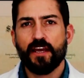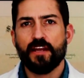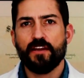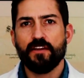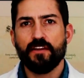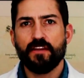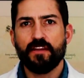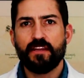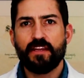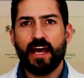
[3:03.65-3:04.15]

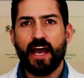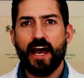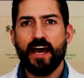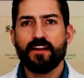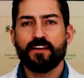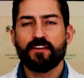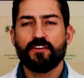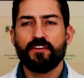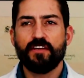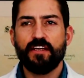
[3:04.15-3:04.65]
And
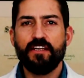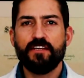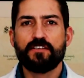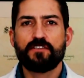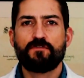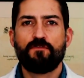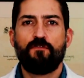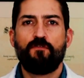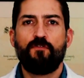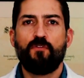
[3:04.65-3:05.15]
that
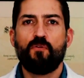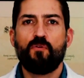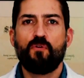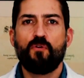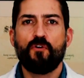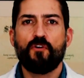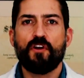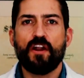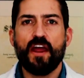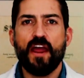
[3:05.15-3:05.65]
is
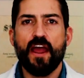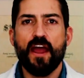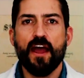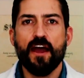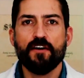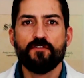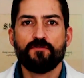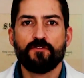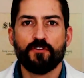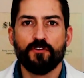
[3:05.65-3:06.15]

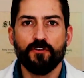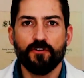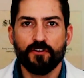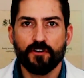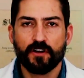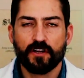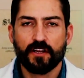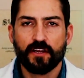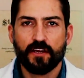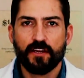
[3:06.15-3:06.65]

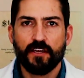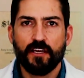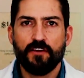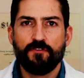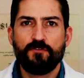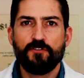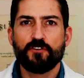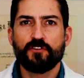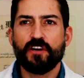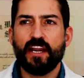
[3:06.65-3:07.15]
forever.
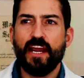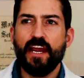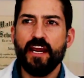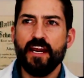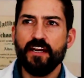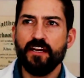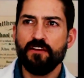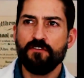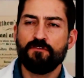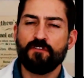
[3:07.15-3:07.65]
If you're
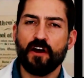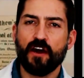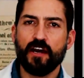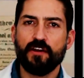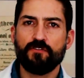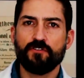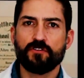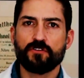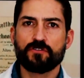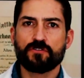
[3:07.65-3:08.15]

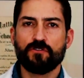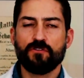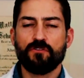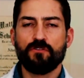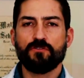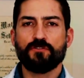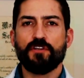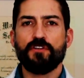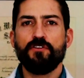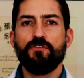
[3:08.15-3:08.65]
85 years
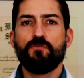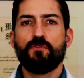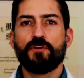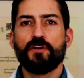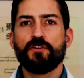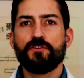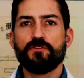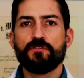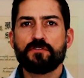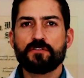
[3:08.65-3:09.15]
old and you
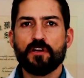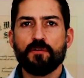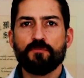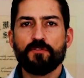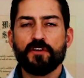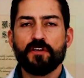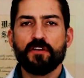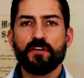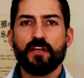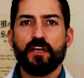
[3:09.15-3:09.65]
want to do
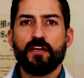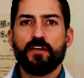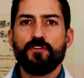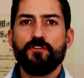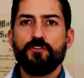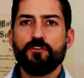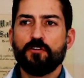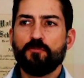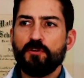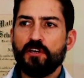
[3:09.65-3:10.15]
something,
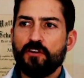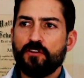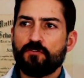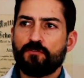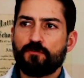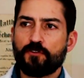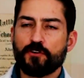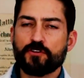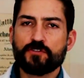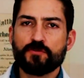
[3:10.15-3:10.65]
you'll be the
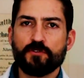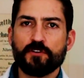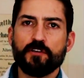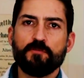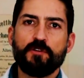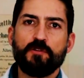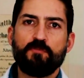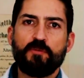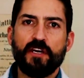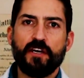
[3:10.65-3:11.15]
first one to
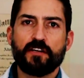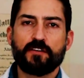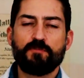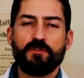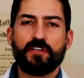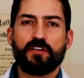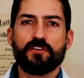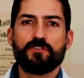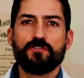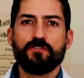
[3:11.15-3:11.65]
be picked
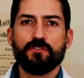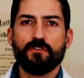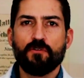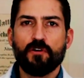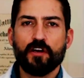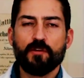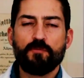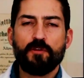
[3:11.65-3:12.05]
because you know why?